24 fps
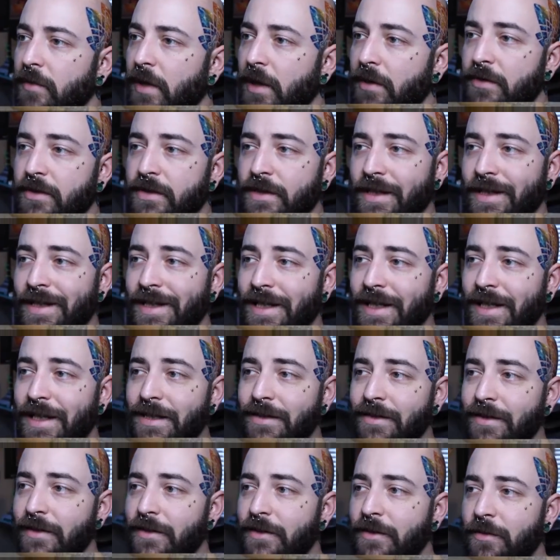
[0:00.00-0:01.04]
I would say the
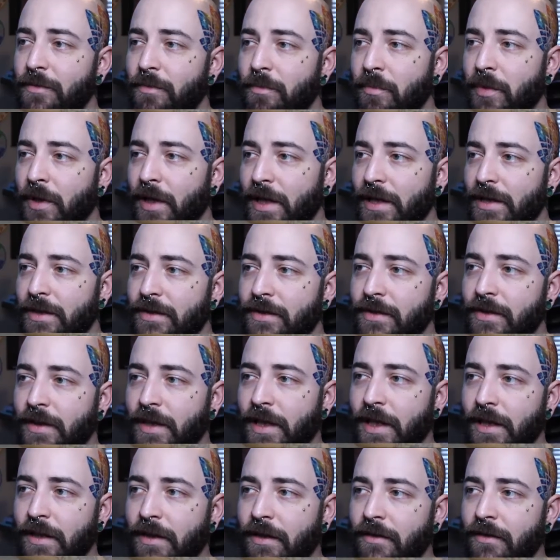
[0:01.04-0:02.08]
easiest place to
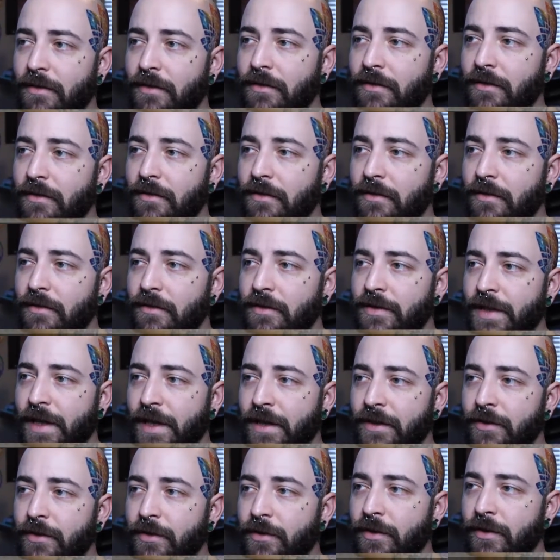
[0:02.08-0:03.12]
get
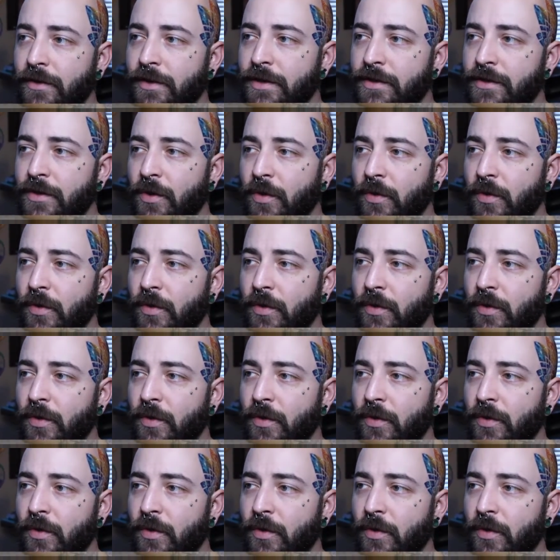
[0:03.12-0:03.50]
tattooed on this